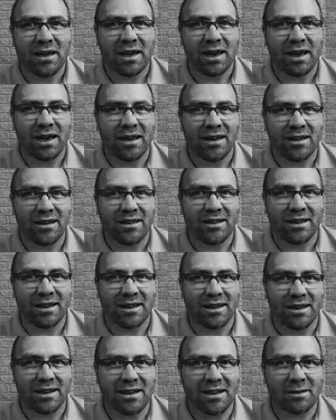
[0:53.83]
And
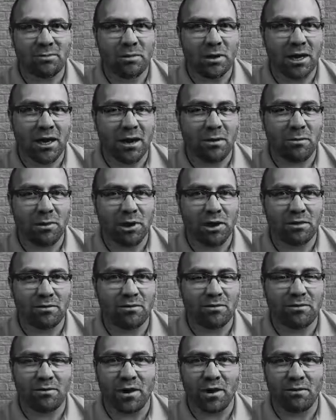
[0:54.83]
it became part
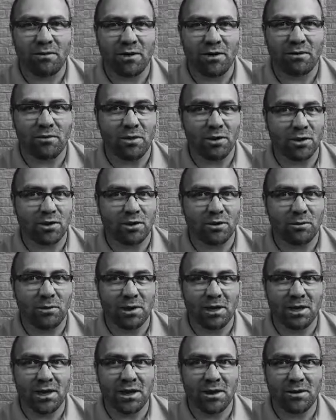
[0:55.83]
of every version of
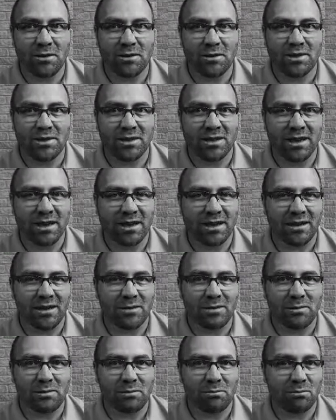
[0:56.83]
Windows
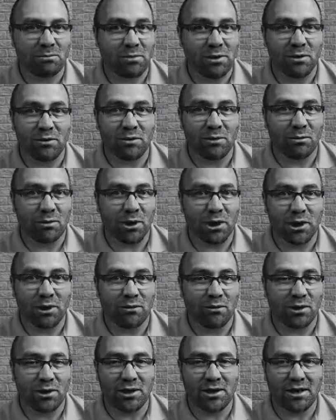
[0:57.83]
and even part
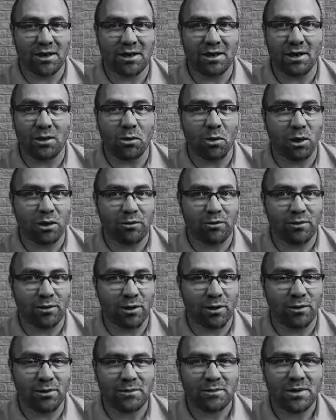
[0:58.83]
of our daily
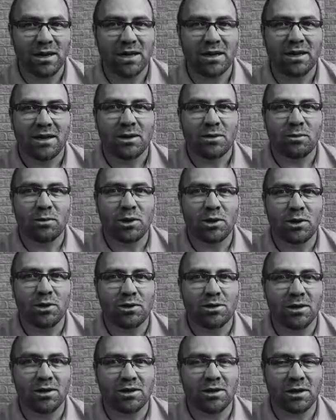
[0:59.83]
workflow. We
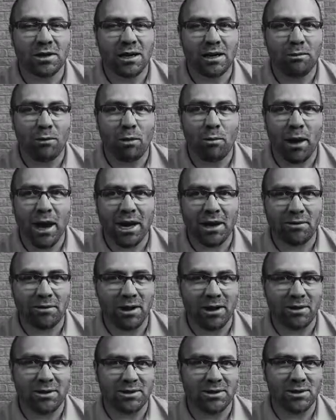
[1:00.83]
used it to label
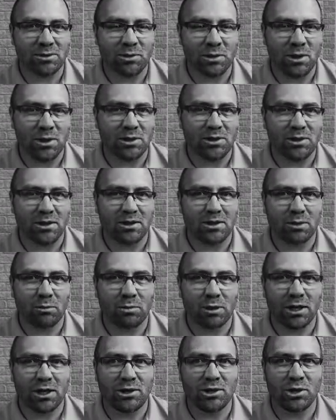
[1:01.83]
backgrounds. We used it to
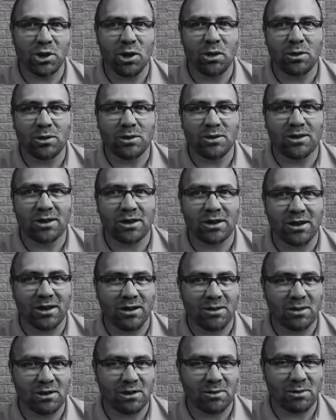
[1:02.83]
play jokes on
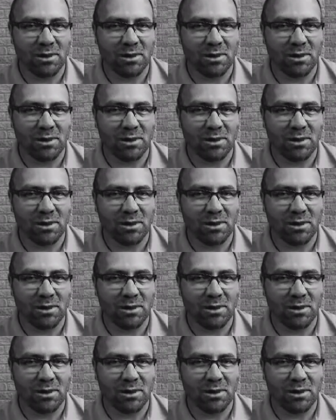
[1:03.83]
others